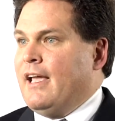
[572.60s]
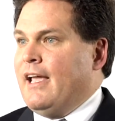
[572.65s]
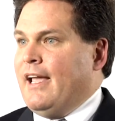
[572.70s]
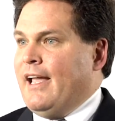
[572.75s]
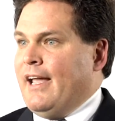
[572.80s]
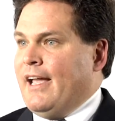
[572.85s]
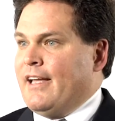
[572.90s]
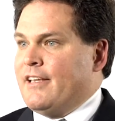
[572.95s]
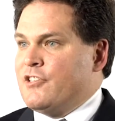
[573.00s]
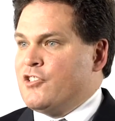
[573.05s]

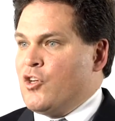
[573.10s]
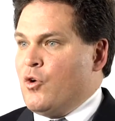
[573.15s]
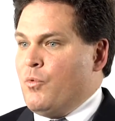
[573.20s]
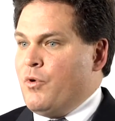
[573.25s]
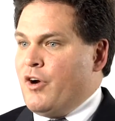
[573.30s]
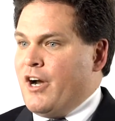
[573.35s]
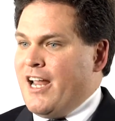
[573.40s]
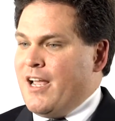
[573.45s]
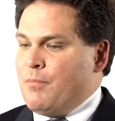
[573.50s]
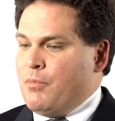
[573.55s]
And so
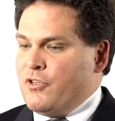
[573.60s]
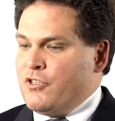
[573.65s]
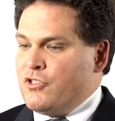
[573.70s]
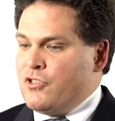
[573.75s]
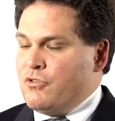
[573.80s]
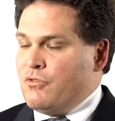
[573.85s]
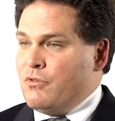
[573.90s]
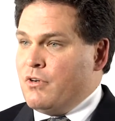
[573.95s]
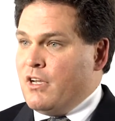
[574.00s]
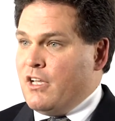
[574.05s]
we were able
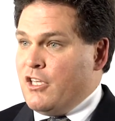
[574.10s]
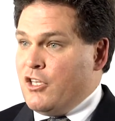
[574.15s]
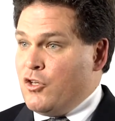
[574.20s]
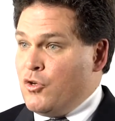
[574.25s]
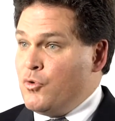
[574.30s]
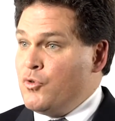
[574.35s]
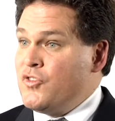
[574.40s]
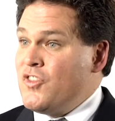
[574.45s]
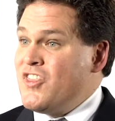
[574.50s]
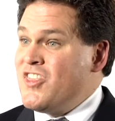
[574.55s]
to
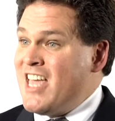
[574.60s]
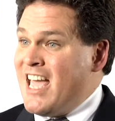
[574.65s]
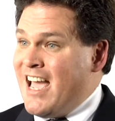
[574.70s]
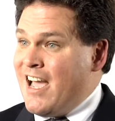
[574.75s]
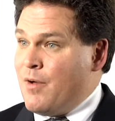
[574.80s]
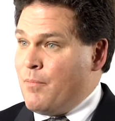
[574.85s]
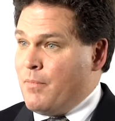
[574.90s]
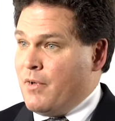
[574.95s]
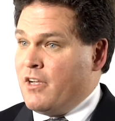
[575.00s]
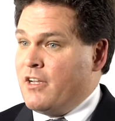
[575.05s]
use
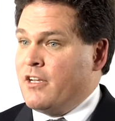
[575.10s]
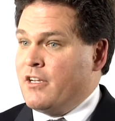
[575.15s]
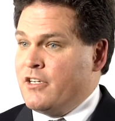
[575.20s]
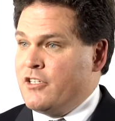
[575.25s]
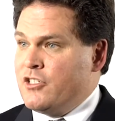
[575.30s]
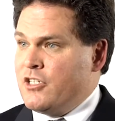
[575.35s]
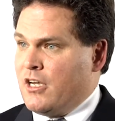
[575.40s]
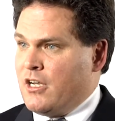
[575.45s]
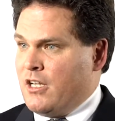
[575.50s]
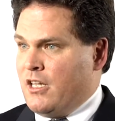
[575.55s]
them
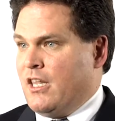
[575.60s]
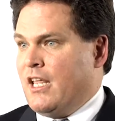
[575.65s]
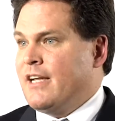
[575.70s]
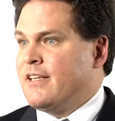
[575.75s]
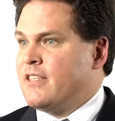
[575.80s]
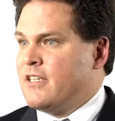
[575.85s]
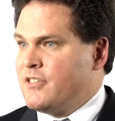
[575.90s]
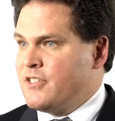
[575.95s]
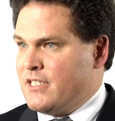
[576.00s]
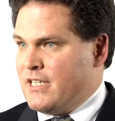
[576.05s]
to
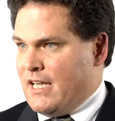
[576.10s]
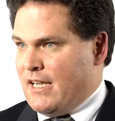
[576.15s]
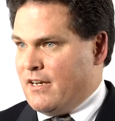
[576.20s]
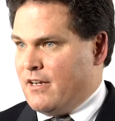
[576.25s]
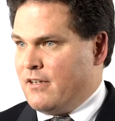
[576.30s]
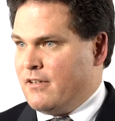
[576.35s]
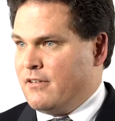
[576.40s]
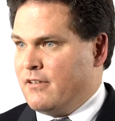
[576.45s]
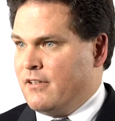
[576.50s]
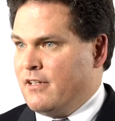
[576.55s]
collect this
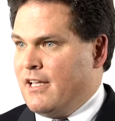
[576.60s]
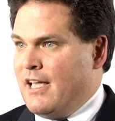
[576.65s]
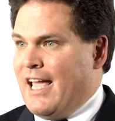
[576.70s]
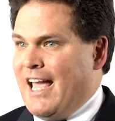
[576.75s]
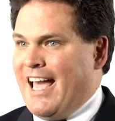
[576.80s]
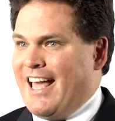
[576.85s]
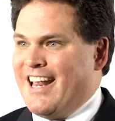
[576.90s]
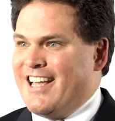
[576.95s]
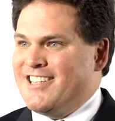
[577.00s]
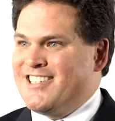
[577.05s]
data
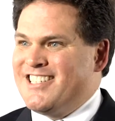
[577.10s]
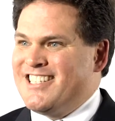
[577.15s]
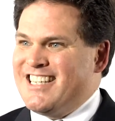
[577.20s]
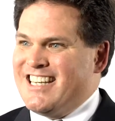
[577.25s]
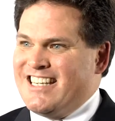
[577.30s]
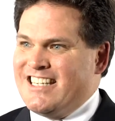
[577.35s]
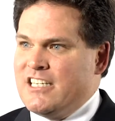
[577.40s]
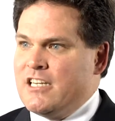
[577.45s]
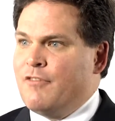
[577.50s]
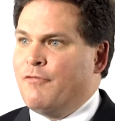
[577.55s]
at a
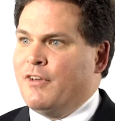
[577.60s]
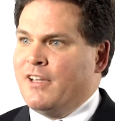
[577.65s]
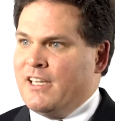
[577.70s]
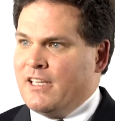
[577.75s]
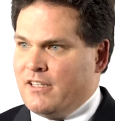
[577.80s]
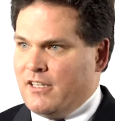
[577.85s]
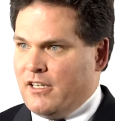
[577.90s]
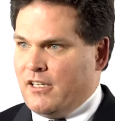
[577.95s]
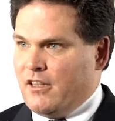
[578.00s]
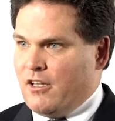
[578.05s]

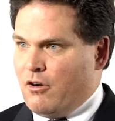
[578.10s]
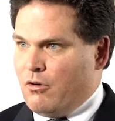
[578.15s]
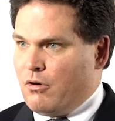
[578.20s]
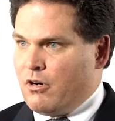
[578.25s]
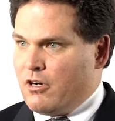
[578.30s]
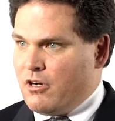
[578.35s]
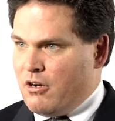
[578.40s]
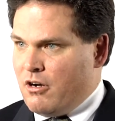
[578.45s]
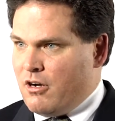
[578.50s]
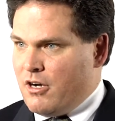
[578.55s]
significantly
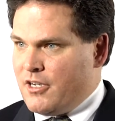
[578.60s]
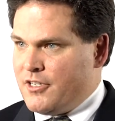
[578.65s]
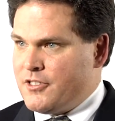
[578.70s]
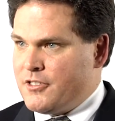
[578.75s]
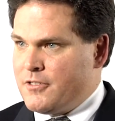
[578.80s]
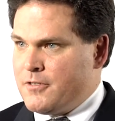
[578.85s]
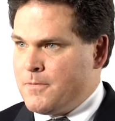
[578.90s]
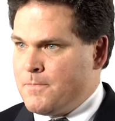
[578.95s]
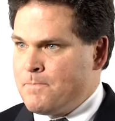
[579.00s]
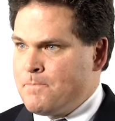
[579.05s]
lower
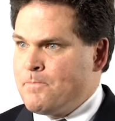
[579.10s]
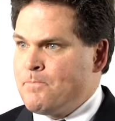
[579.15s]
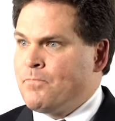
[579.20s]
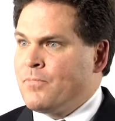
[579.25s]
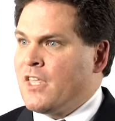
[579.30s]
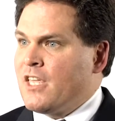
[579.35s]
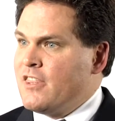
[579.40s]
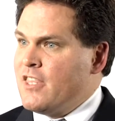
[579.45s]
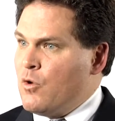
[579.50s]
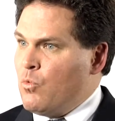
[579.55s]
cost
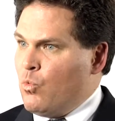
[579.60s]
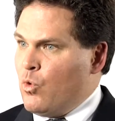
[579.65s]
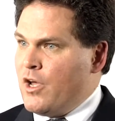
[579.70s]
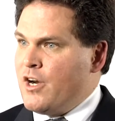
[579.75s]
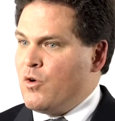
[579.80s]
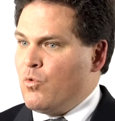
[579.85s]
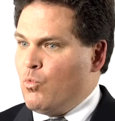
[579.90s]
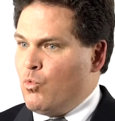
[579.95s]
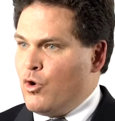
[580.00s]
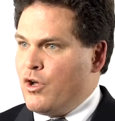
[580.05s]
than
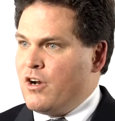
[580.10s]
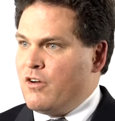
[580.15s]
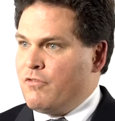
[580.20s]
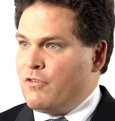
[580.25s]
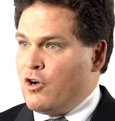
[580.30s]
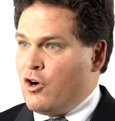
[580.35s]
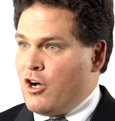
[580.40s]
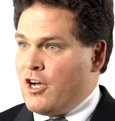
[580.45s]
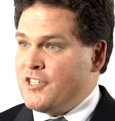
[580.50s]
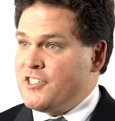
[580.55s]
what it would
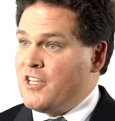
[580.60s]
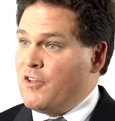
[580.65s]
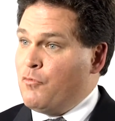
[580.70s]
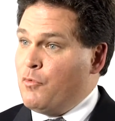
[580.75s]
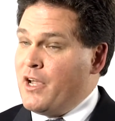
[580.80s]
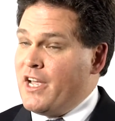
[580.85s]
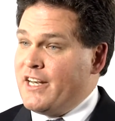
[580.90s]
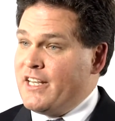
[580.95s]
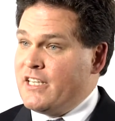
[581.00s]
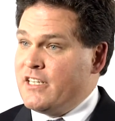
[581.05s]
have cost
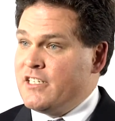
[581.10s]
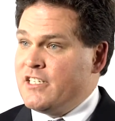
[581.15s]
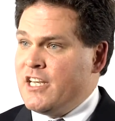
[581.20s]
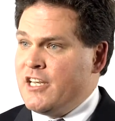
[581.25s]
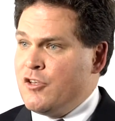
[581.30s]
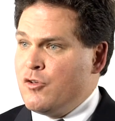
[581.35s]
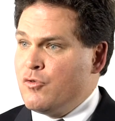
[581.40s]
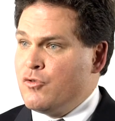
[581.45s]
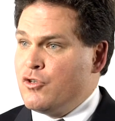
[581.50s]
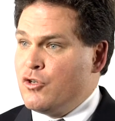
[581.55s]
if we had
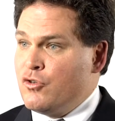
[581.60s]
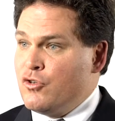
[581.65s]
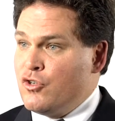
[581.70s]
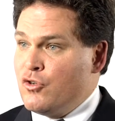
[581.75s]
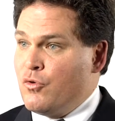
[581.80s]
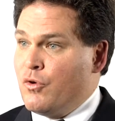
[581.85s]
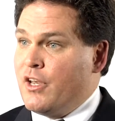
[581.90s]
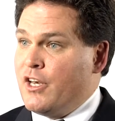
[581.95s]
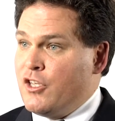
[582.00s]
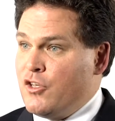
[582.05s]
continued to
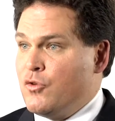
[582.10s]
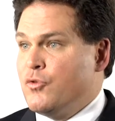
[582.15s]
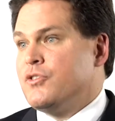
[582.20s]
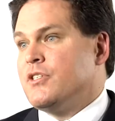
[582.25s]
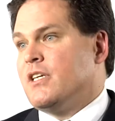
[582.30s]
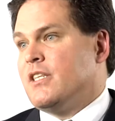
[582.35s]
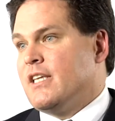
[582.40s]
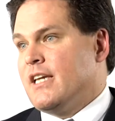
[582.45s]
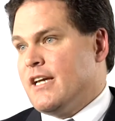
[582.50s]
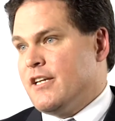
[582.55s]
do it
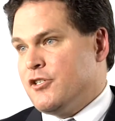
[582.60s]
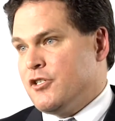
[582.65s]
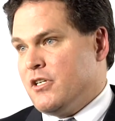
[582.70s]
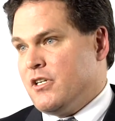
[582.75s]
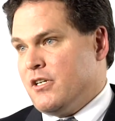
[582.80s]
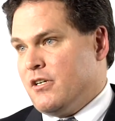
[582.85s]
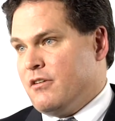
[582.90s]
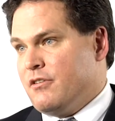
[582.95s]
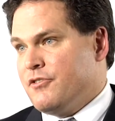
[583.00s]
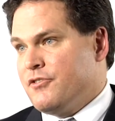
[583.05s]
using the
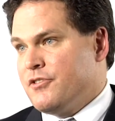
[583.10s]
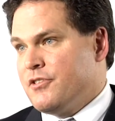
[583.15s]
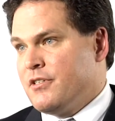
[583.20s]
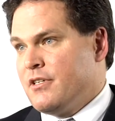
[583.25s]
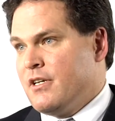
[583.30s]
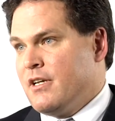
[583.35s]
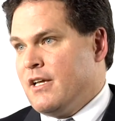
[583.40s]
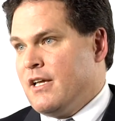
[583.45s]
engineers.